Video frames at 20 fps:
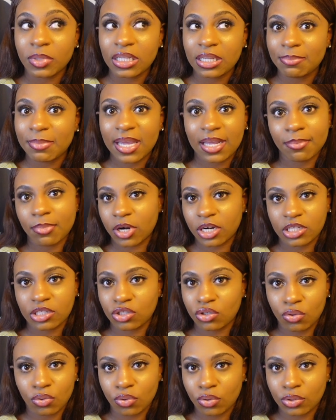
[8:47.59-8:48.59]
makeup artists
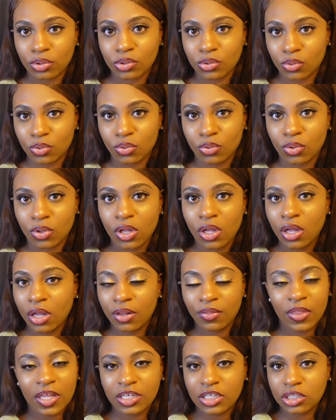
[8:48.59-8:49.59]
don't go to school.
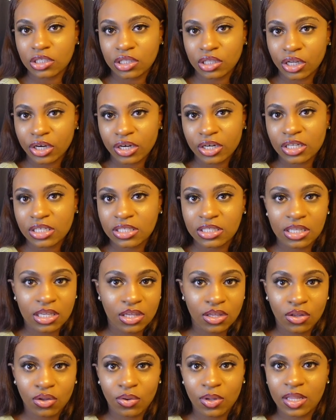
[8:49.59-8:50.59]
They just learn the
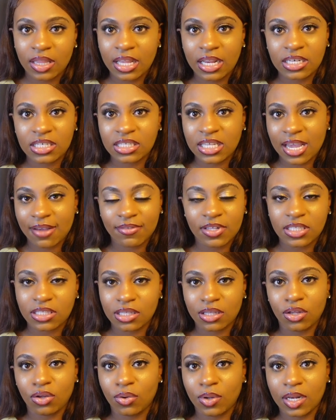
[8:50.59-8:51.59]
skill, and they just have the
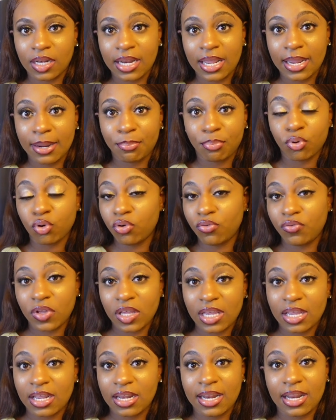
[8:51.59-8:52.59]
skill, and they prove
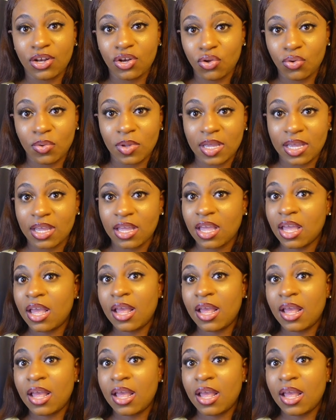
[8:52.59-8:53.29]
it, and they do it,